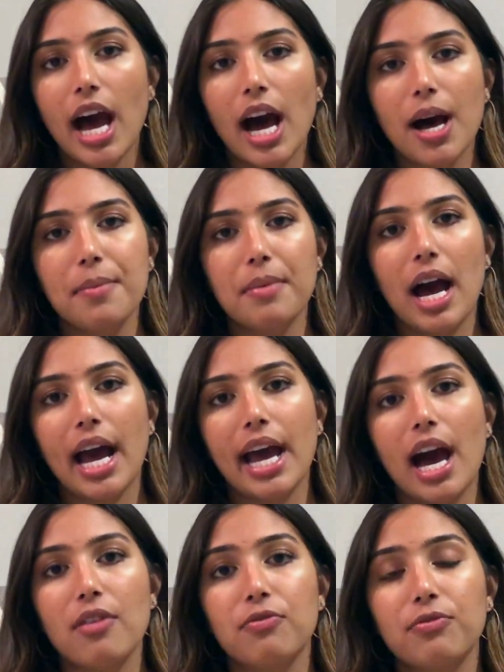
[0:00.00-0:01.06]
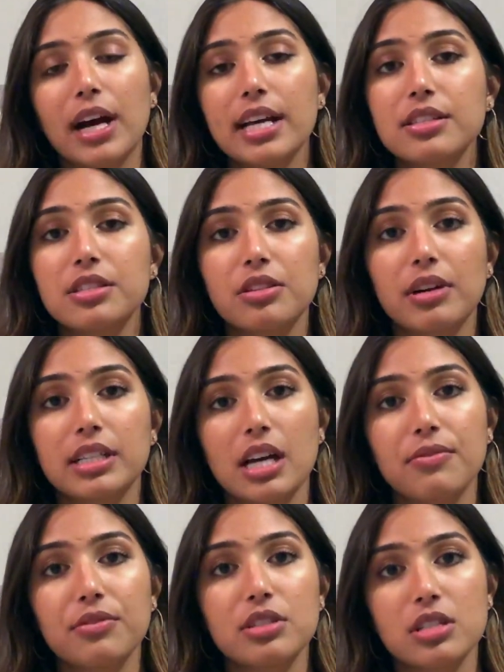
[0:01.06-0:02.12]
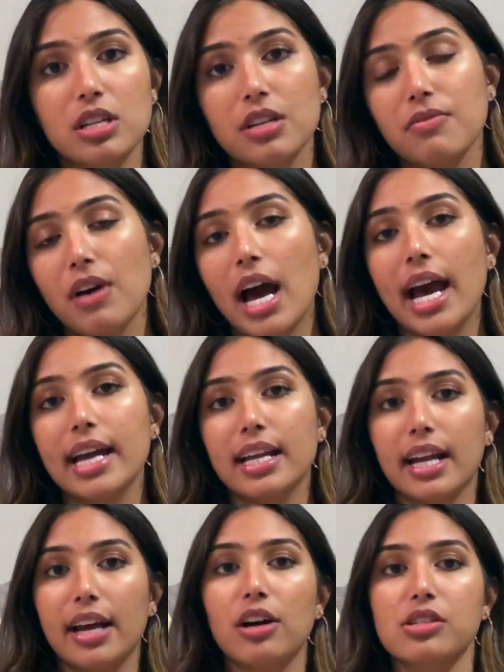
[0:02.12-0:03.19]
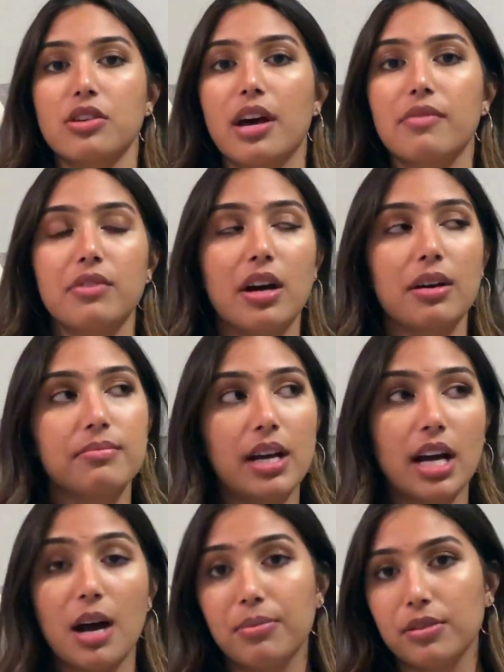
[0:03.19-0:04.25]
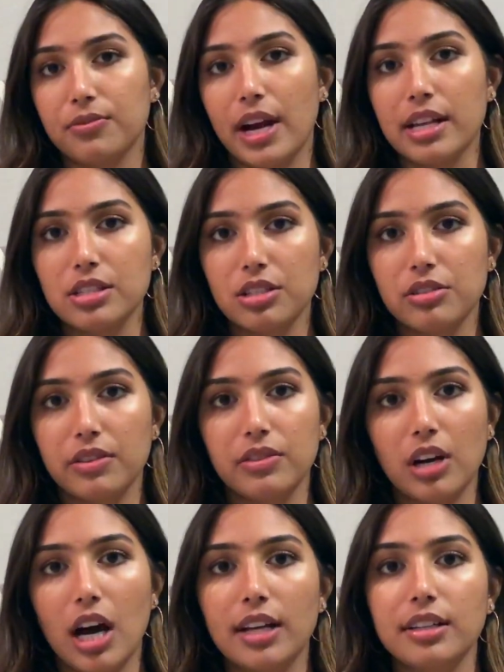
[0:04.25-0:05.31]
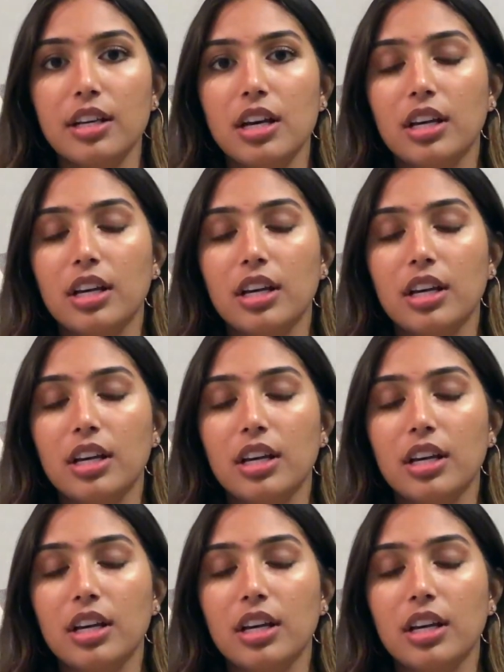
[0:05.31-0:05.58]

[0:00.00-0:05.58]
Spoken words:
I have friends who are TEFL certified, and I also have a couple of friends who have gone